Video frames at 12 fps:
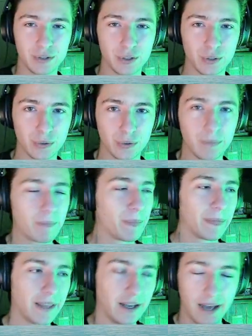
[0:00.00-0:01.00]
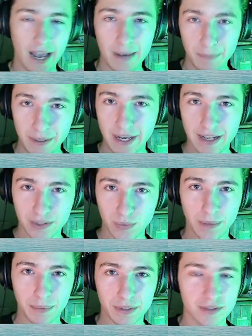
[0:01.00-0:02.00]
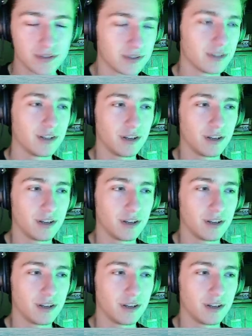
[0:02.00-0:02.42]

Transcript: to APS weapons,